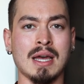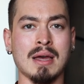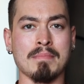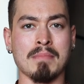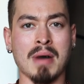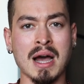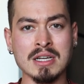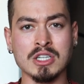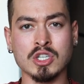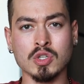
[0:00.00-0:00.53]

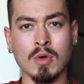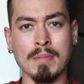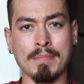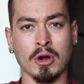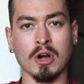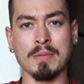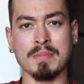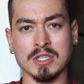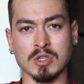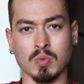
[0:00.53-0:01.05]
My sole
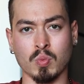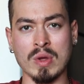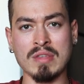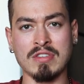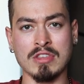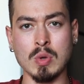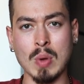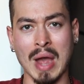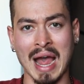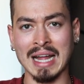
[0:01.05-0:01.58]
purpose
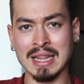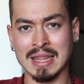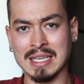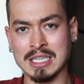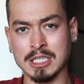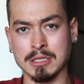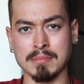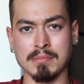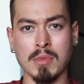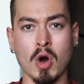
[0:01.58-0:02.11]
with you at
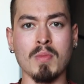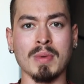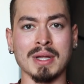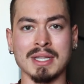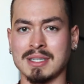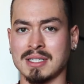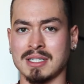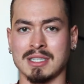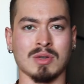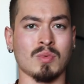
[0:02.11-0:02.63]
this moment,
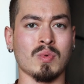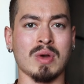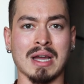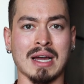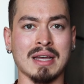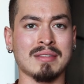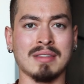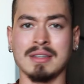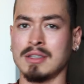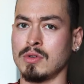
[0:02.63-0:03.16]
this is the way
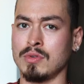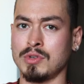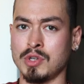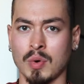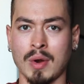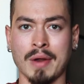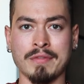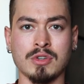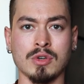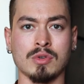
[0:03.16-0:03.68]
I think, you
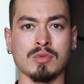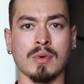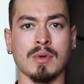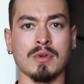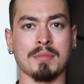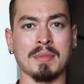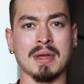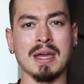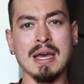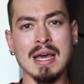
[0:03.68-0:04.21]
don't have to agree
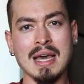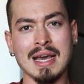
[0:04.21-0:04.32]
with me,